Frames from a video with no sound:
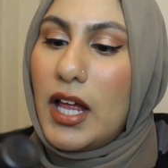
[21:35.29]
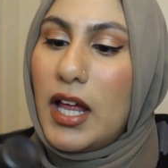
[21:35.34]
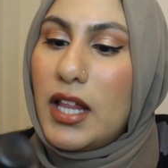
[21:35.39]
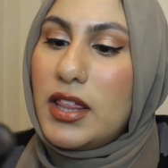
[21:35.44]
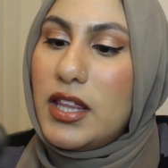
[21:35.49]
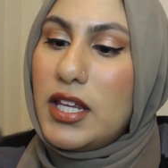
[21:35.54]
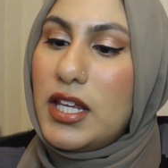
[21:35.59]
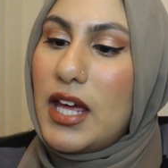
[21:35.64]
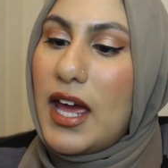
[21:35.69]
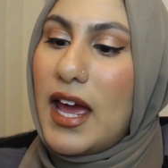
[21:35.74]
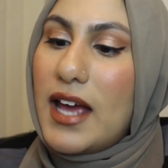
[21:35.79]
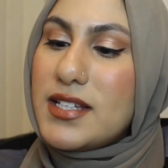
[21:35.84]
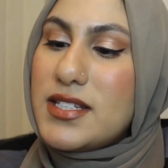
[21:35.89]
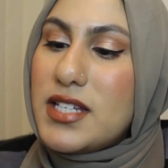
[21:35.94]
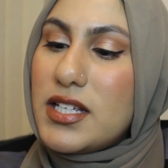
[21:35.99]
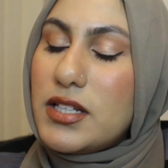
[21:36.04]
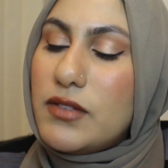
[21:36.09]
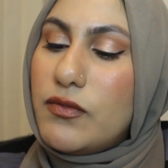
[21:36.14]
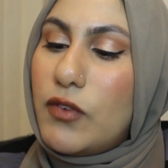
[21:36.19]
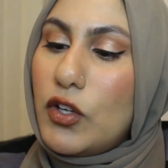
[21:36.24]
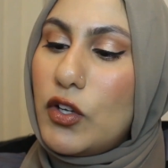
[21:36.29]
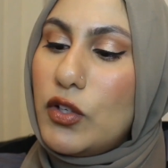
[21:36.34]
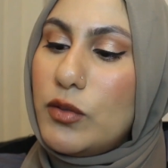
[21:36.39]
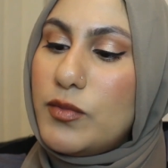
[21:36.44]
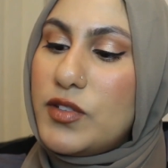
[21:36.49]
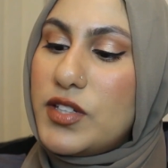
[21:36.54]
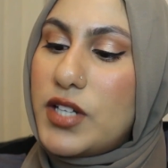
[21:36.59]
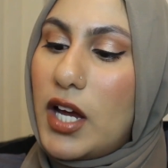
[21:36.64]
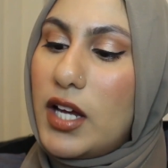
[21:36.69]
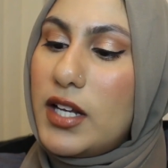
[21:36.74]
The Essence Volume
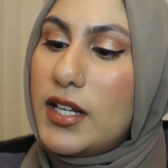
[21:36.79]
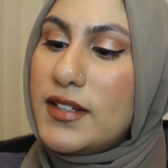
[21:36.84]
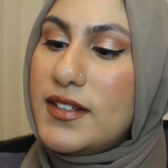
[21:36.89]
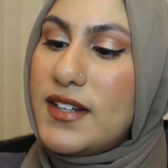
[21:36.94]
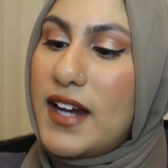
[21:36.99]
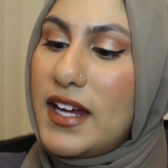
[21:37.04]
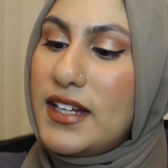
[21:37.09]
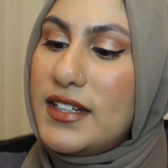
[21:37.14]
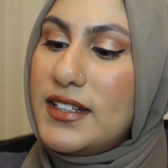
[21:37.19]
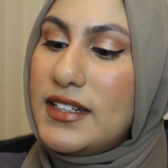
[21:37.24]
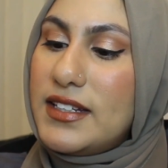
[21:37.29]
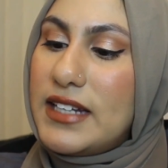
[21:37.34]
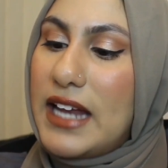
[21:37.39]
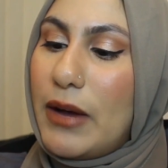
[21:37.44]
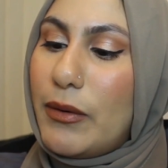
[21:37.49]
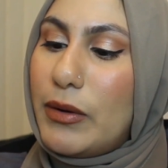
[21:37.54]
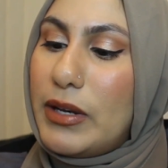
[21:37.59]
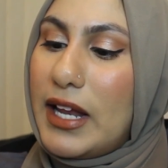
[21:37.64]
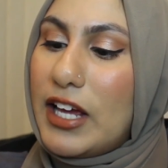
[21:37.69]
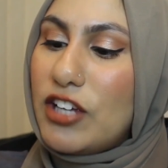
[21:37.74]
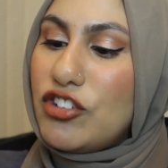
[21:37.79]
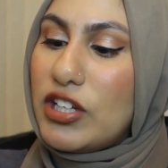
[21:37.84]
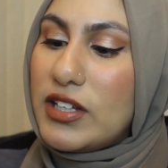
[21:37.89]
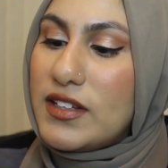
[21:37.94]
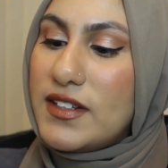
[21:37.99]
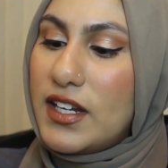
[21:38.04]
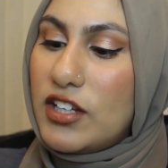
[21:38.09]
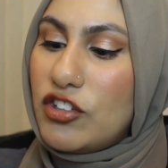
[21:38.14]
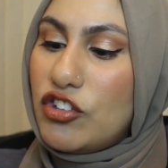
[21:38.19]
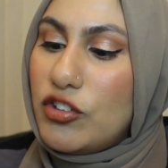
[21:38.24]
Stylist 18-Hour Lash
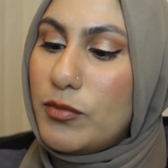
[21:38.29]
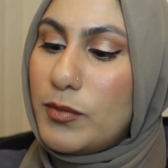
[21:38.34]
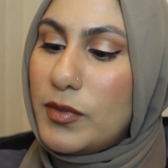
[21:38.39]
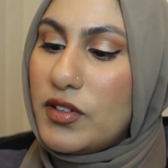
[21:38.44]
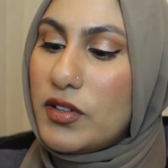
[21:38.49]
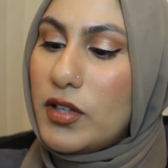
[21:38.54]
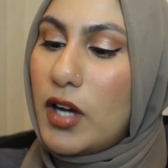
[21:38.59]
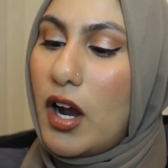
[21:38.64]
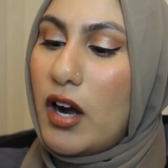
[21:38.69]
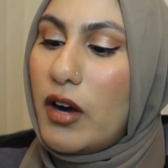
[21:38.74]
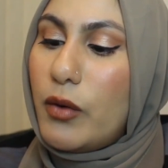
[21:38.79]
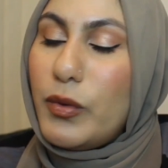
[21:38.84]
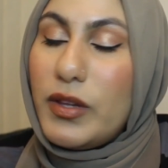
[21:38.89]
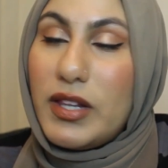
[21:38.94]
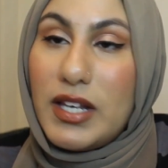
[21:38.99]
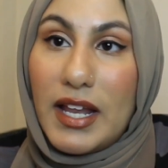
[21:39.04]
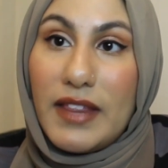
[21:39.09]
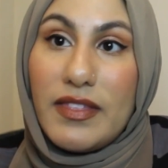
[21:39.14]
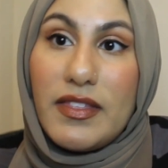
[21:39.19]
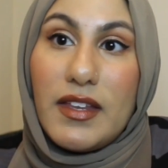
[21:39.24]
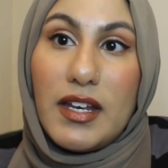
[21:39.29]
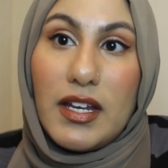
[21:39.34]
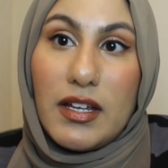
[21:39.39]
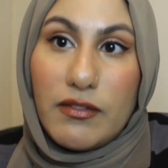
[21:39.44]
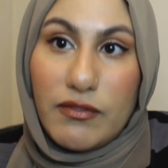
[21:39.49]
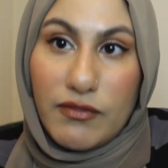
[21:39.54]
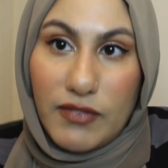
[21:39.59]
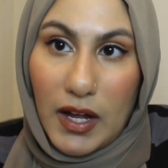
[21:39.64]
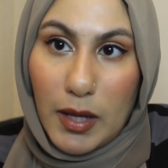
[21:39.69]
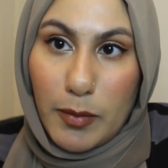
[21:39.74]
Extension Mascara with Lengthening
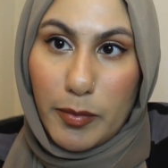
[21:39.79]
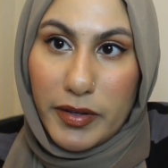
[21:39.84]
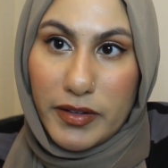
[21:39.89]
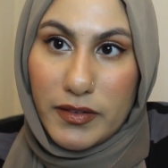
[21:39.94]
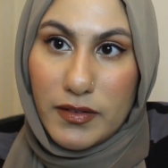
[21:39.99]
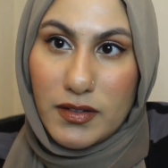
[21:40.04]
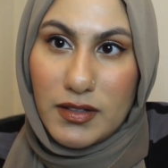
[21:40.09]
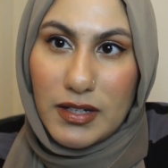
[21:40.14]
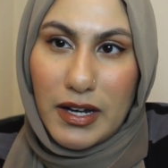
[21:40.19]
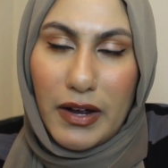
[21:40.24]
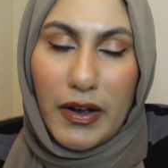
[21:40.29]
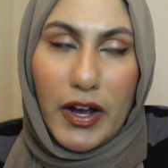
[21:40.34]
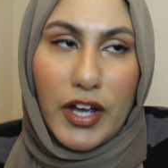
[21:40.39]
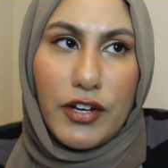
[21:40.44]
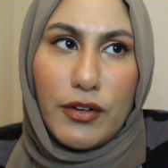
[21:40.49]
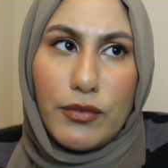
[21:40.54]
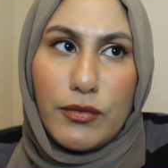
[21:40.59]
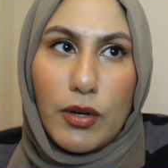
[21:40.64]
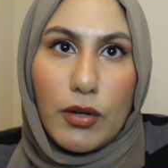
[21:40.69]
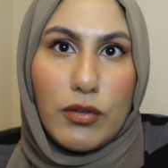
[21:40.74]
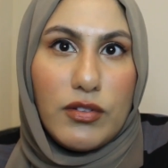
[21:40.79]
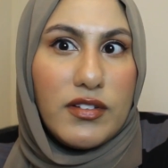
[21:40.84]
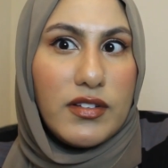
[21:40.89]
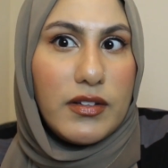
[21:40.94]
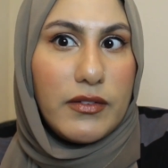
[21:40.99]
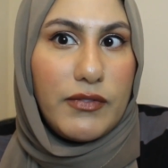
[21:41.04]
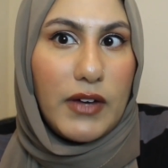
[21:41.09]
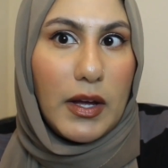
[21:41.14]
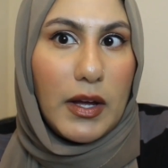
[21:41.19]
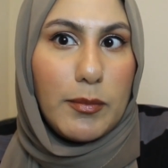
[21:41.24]
Fibres. Now, I don't notice the
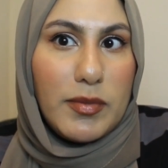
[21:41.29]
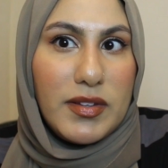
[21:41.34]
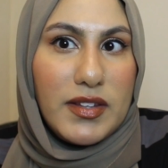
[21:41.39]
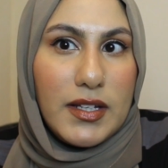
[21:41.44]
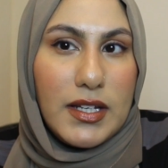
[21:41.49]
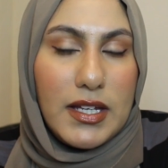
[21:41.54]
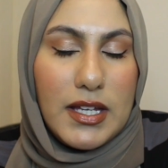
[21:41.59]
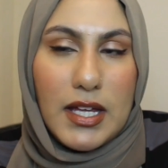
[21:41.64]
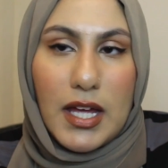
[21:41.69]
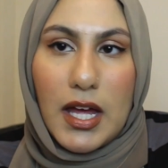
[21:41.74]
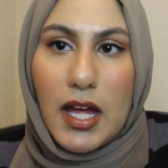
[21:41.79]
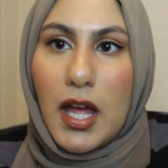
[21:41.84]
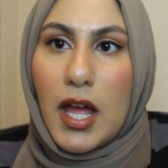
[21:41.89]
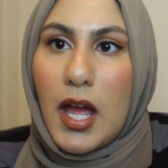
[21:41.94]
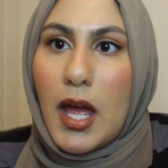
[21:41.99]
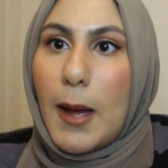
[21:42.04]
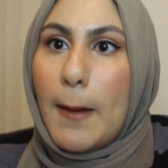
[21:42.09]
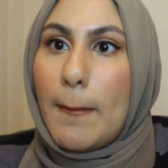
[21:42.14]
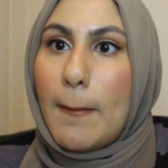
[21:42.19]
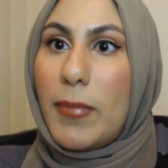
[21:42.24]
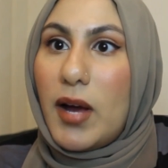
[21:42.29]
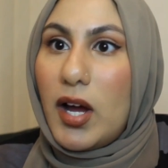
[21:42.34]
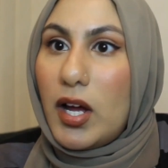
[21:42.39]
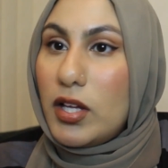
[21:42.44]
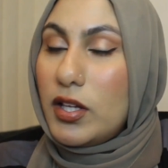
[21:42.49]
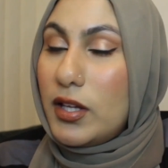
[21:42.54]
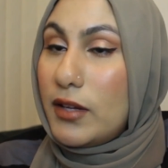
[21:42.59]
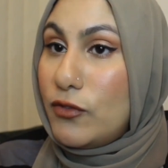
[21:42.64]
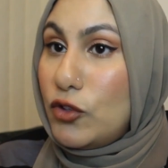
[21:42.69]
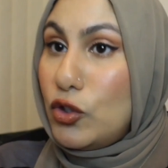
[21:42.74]
fibres in here, but
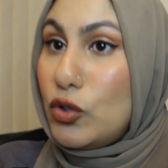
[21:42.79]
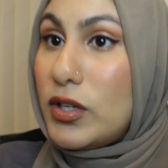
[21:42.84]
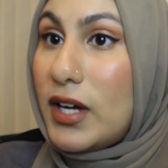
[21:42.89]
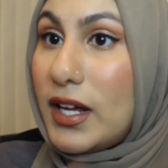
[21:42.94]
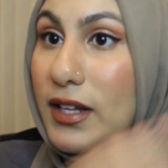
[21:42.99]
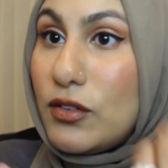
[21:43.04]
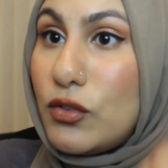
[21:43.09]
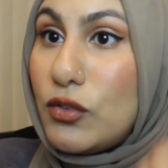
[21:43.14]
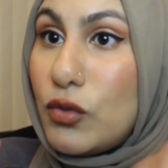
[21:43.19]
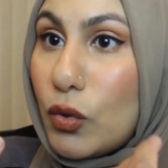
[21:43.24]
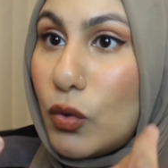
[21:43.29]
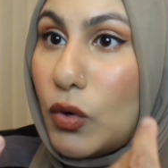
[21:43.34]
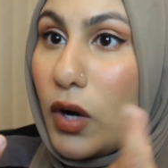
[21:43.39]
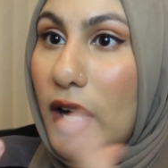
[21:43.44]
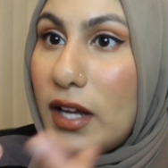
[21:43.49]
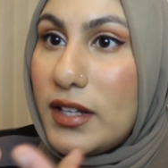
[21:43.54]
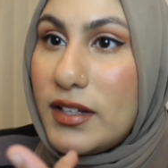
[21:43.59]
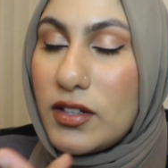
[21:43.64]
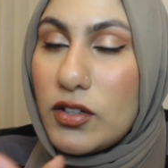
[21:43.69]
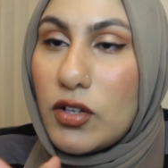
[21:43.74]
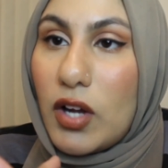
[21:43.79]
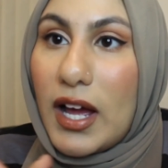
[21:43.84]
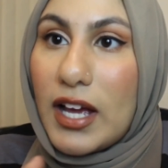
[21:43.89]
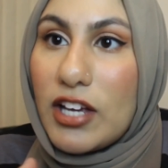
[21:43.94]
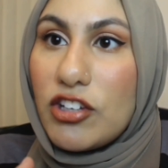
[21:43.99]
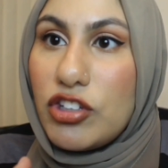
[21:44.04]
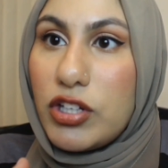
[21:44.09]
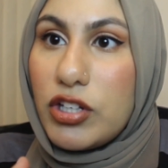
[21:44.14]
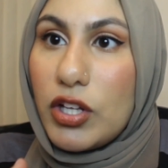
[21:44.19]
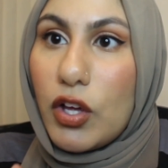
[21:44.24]
if you guys saw, I did not
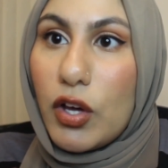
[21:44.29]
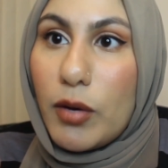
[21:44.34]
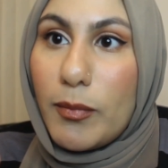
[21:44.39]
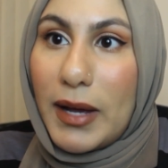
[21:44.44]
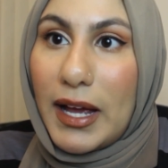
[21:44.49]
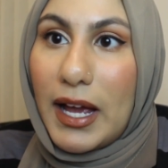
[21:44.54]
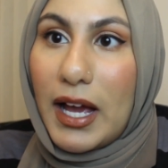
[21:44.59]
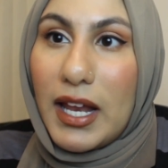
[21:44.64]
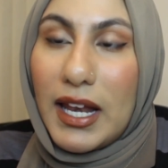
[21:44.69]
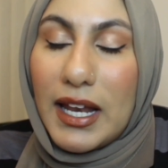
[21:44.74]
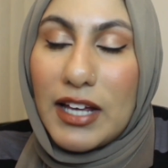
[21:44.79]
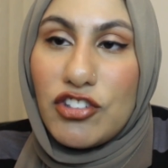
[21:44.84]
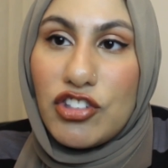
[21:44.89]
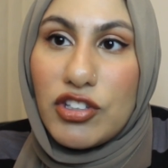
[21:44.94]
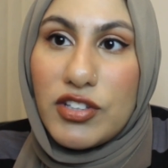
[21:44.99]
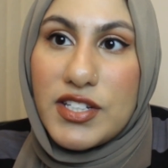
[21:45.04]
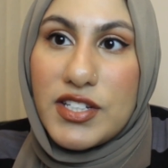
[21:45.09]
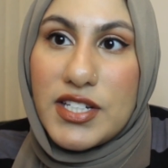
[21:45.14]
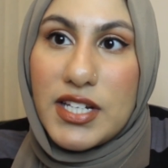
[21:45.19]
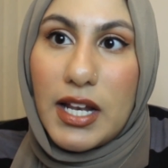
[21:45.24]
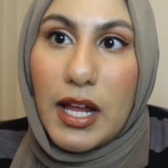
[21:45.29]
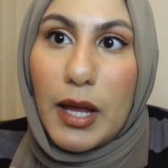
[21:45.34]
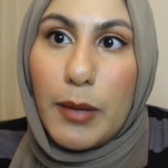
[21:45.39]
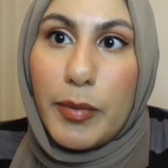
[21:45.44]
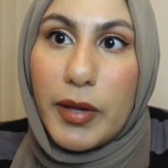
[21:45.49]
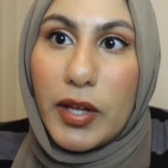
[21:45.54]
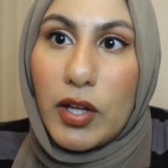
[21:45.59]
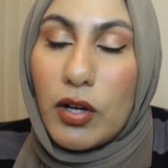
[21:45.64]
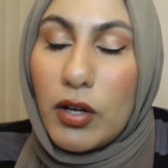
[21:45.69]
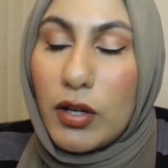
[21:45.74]
actually curl my eyelashes today
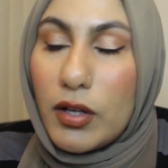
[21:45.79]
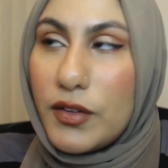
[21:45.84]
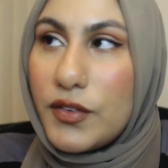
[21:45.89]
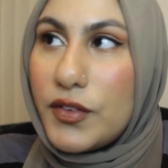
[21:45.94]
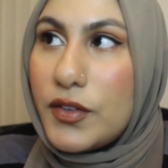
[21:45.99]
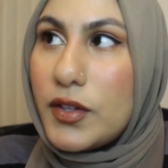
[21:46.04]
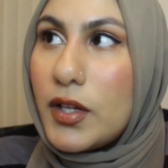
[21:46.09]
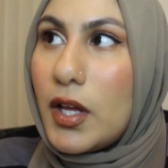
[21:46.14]
because